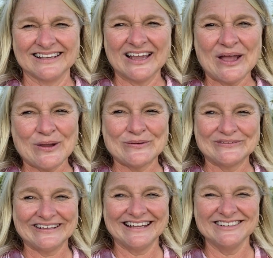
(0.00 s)
Oh,
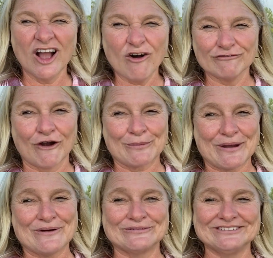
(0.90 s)
and y'all farm
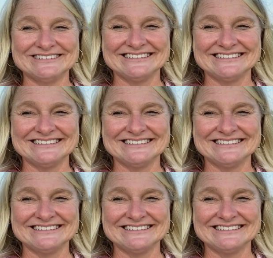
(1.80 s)
on.